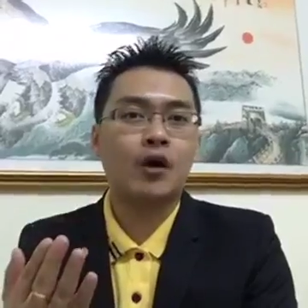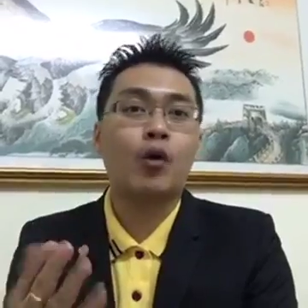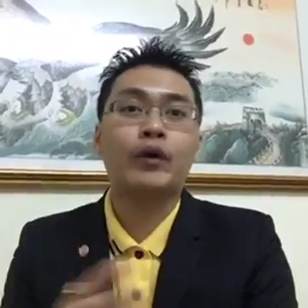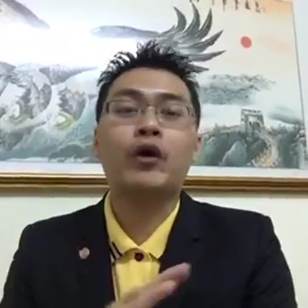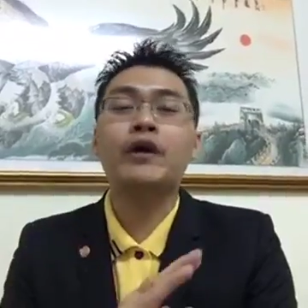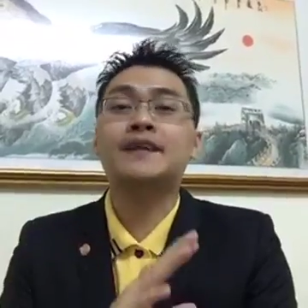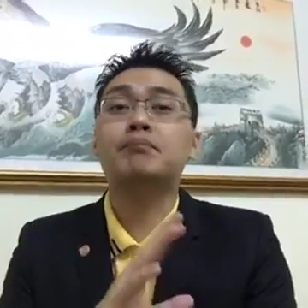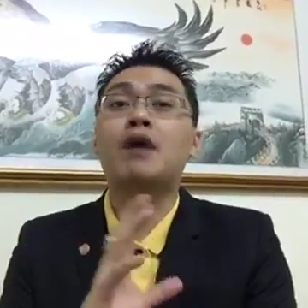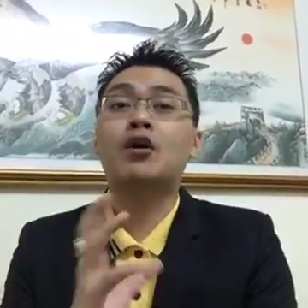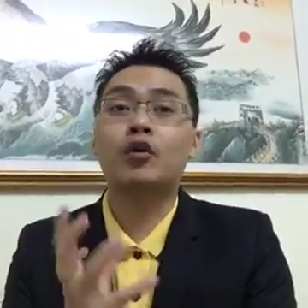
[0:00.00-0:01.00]
or we call it a
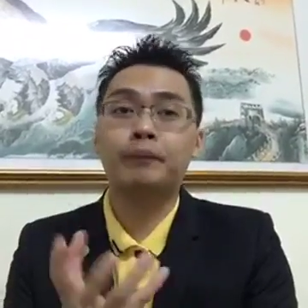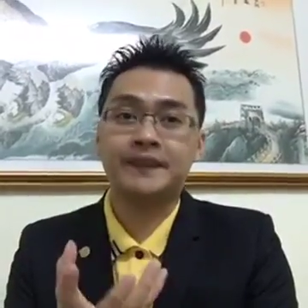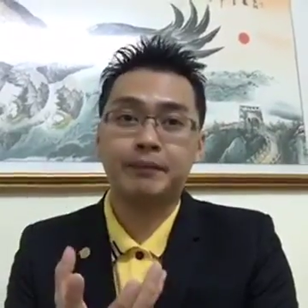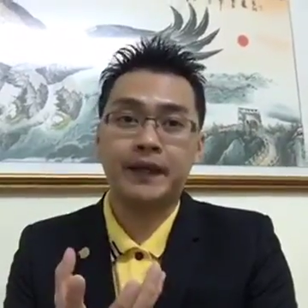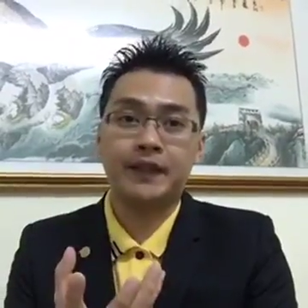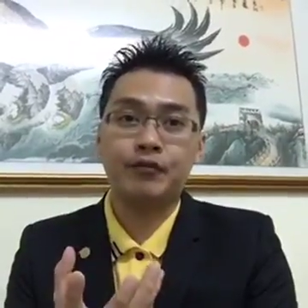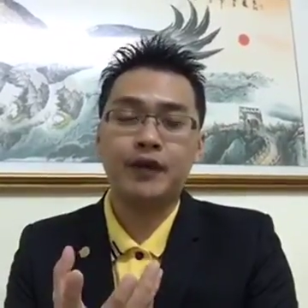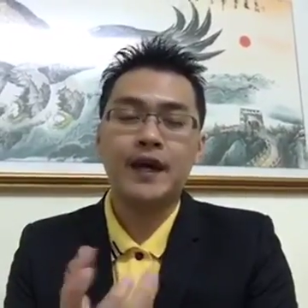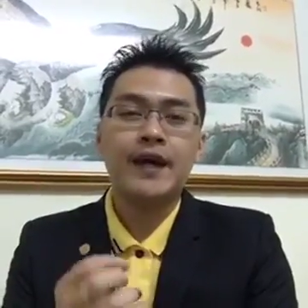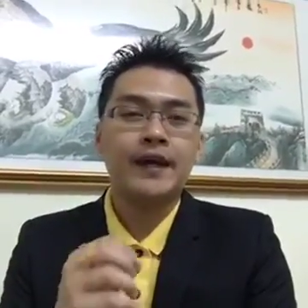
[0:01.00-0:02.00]
macro perspective,
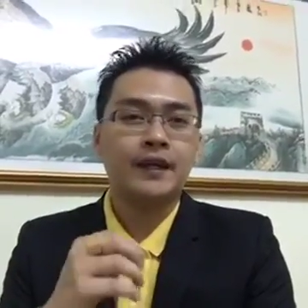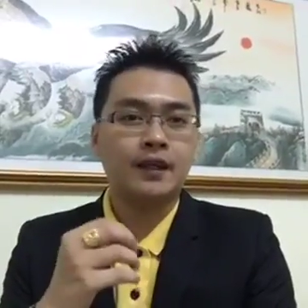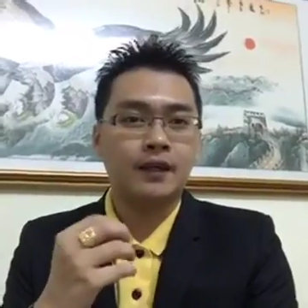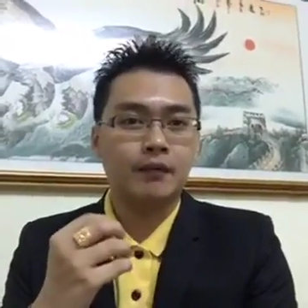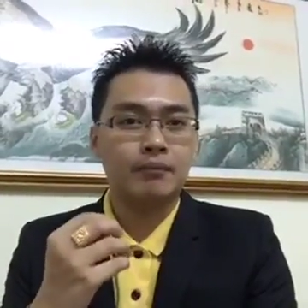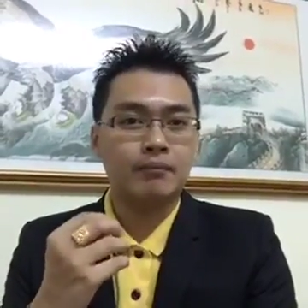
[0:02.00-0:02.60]
in the